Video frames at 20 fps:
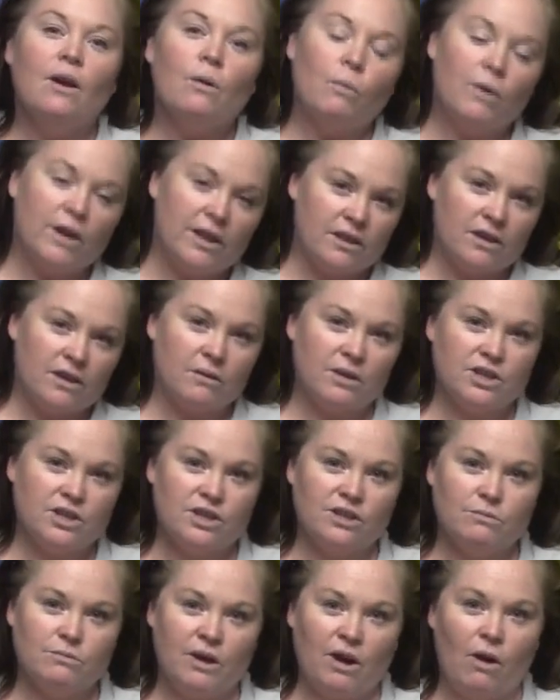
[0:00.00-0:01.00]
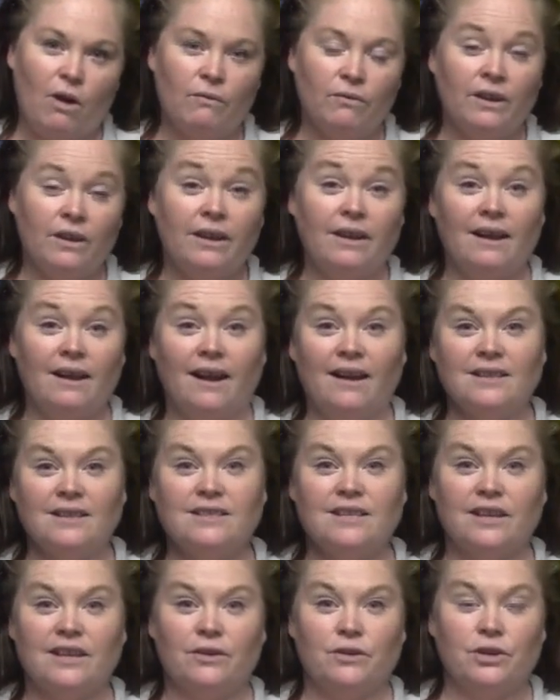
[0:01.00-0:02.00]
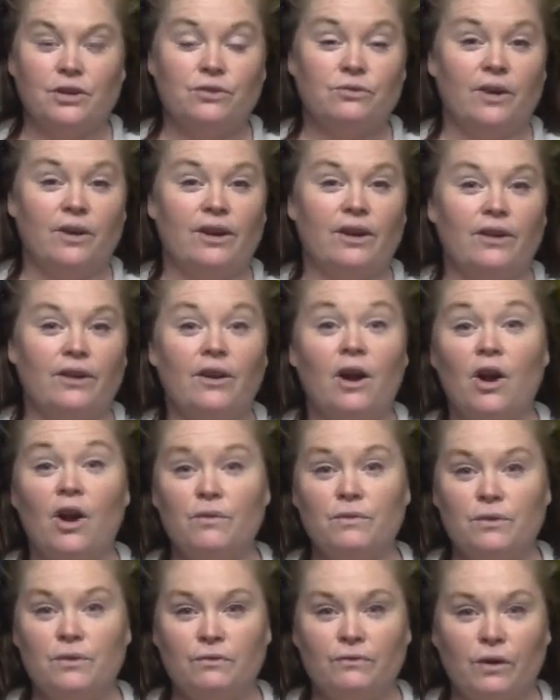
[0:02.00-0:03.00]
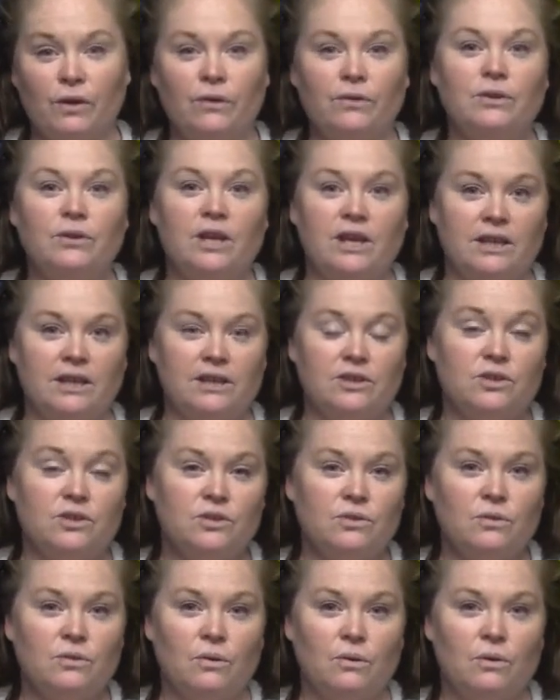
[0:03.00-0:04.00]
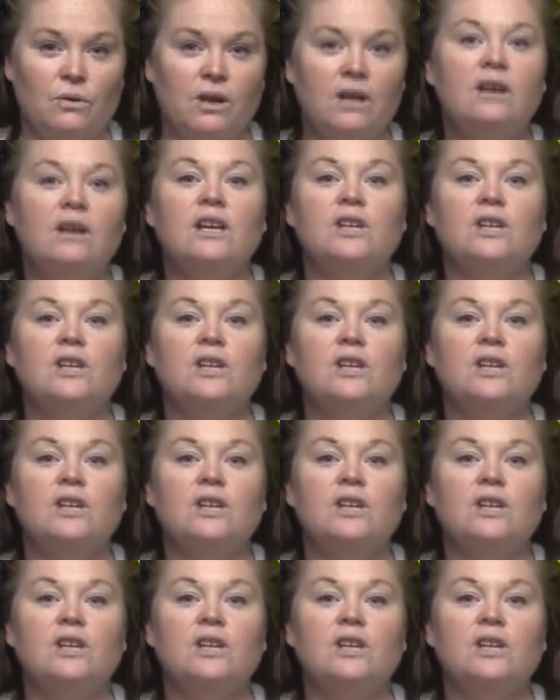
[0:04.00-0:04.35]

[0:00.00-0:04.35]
One of the questions we often get asked here at Adreno over the phone and in store